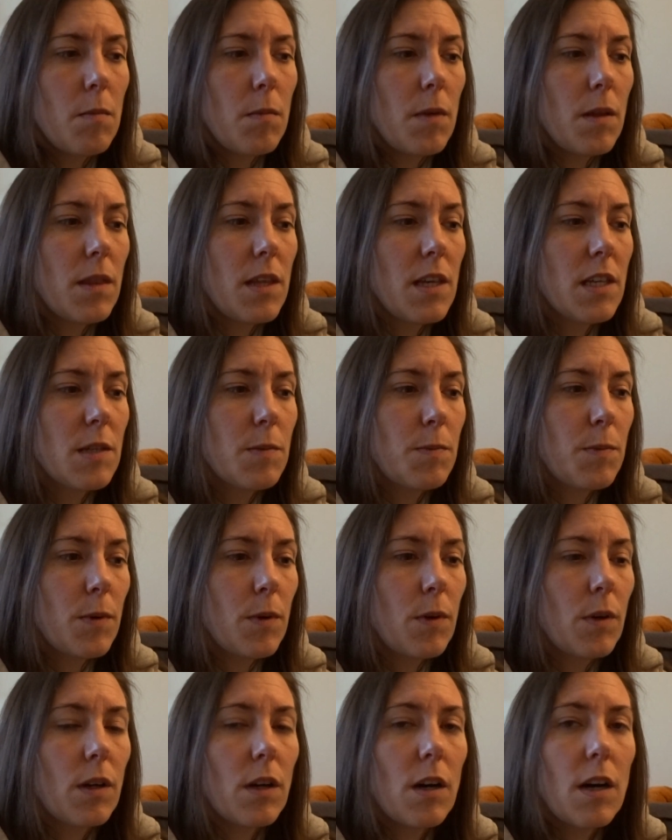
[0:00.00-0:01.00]
This
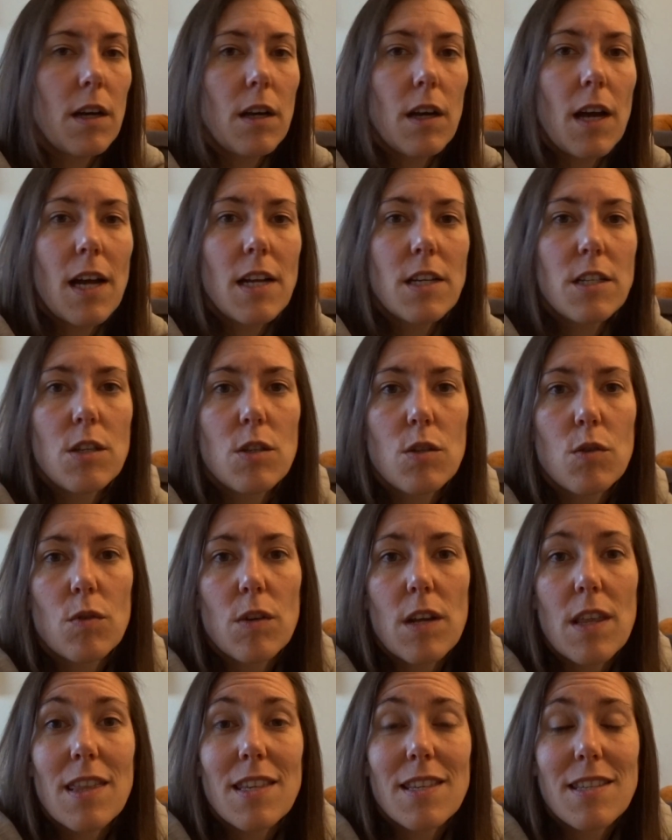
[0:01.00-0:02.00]
book, I actually saw
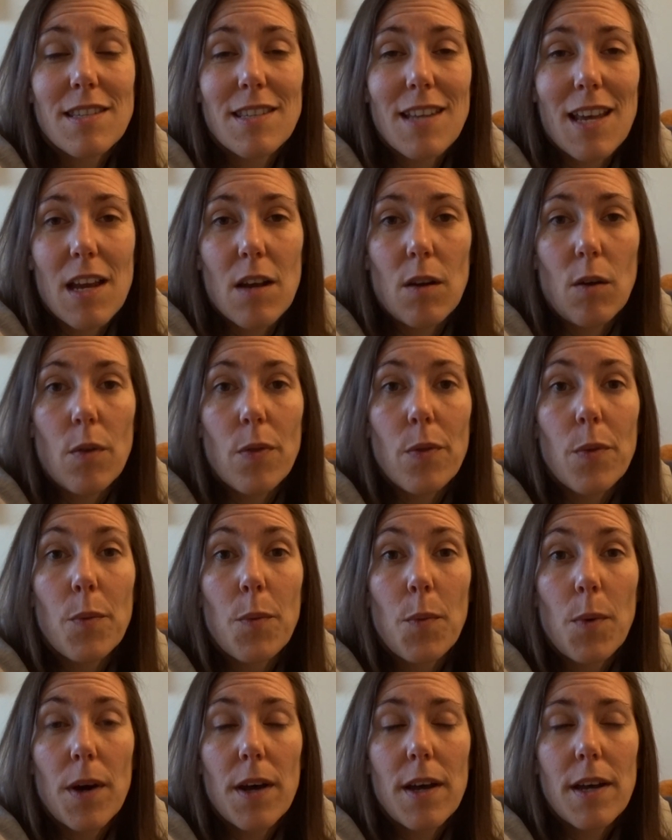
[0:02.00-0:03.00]
it in the sale on the
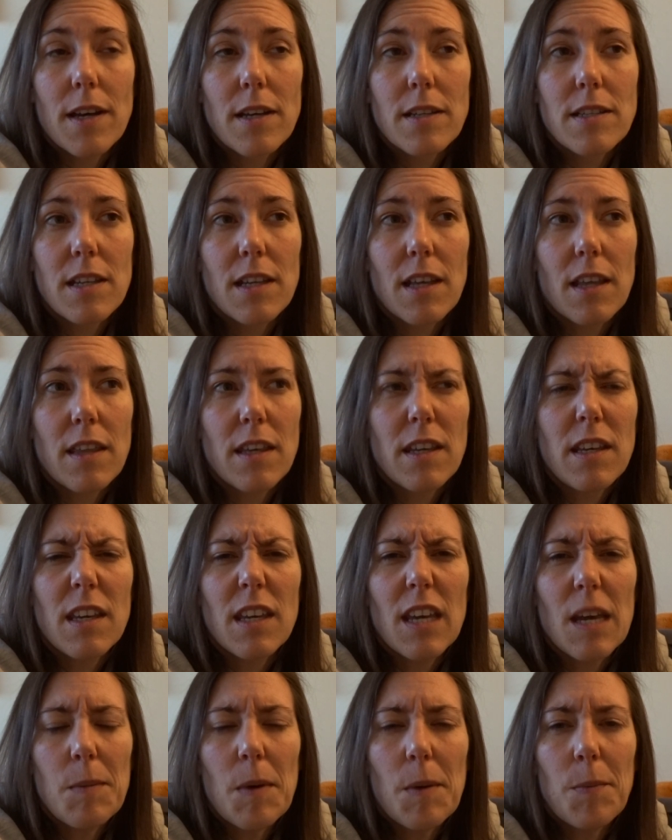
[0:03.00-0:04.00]
Works. I think it
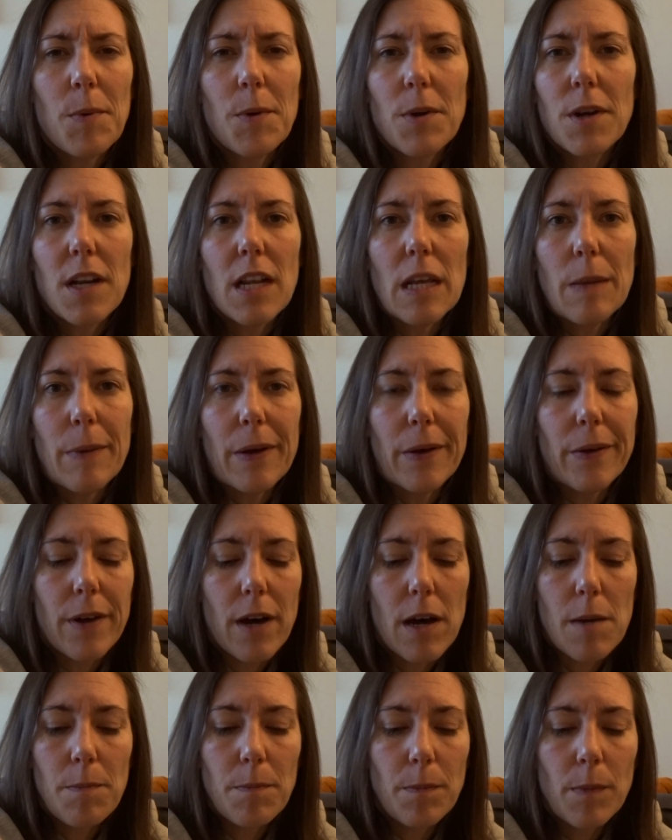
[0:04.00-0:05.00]
came up on an email.
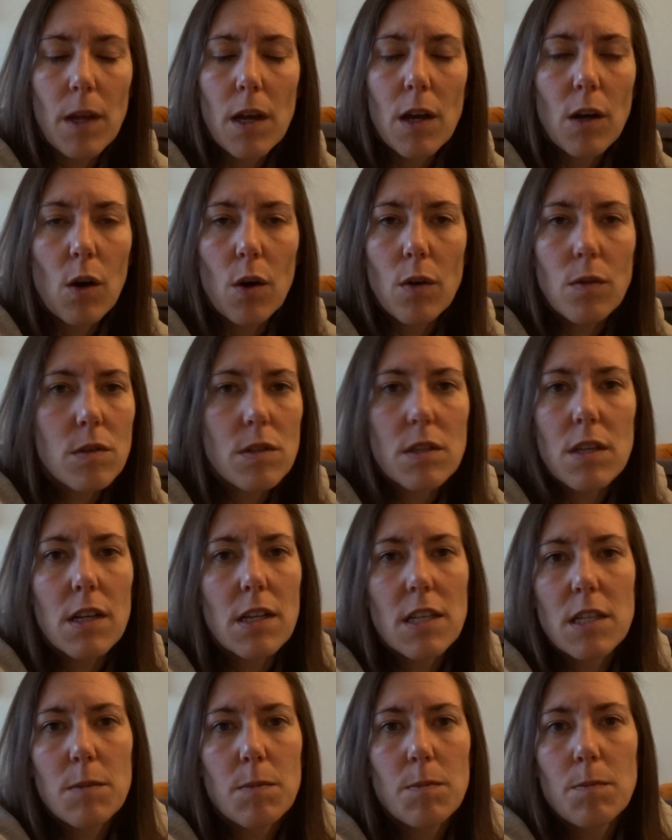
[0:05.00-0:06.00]
I'm
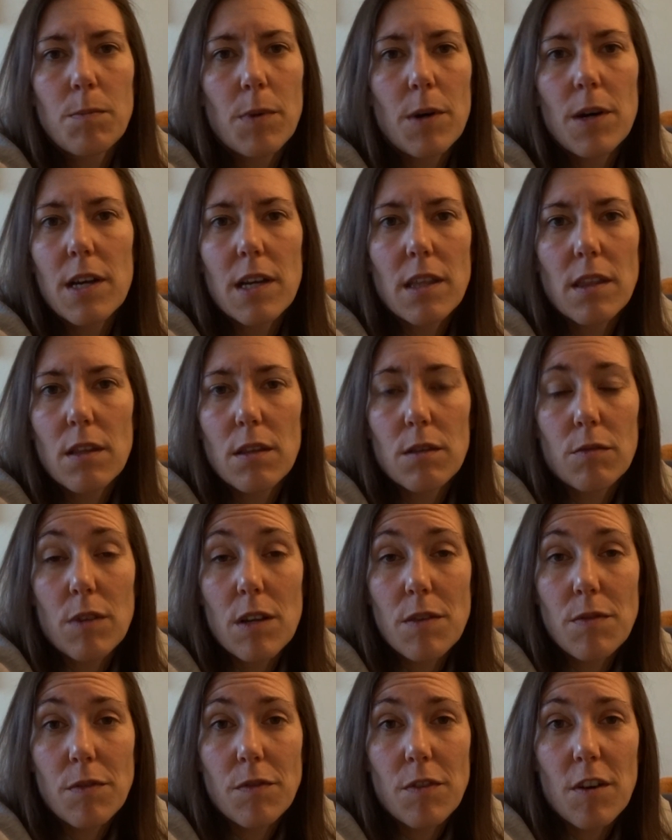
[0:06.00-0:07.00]
constantly buying the
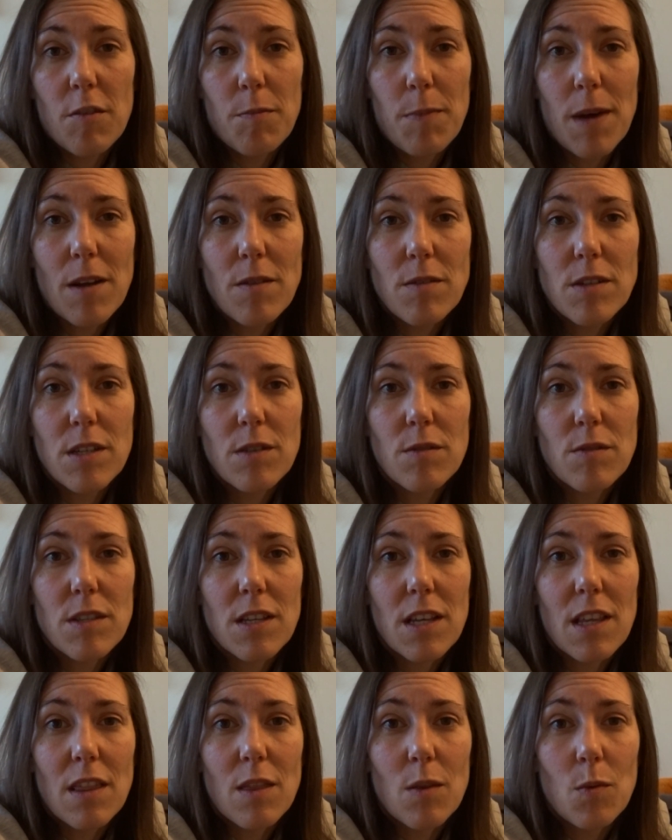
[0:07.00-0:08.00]
£3 for £5 deals
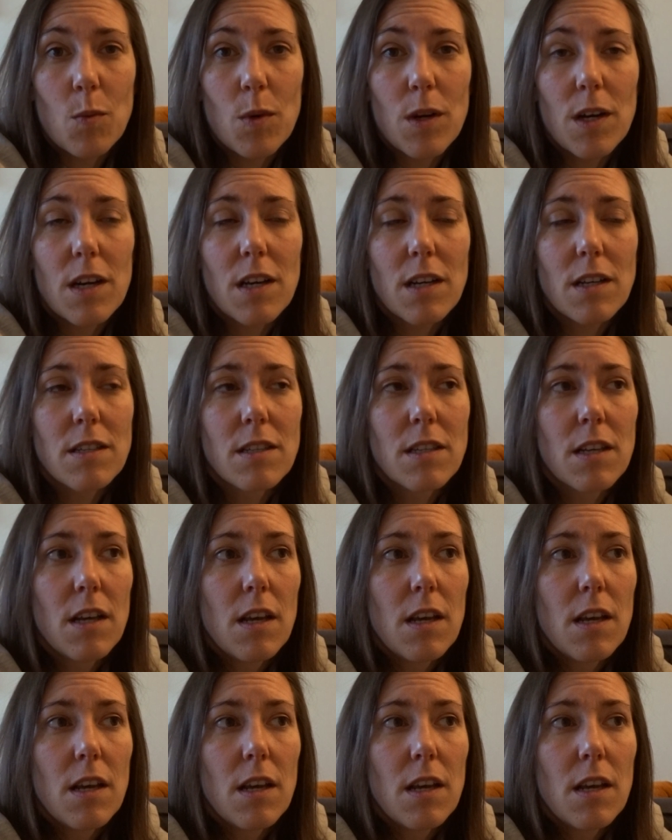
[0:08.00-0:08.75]
in the Works.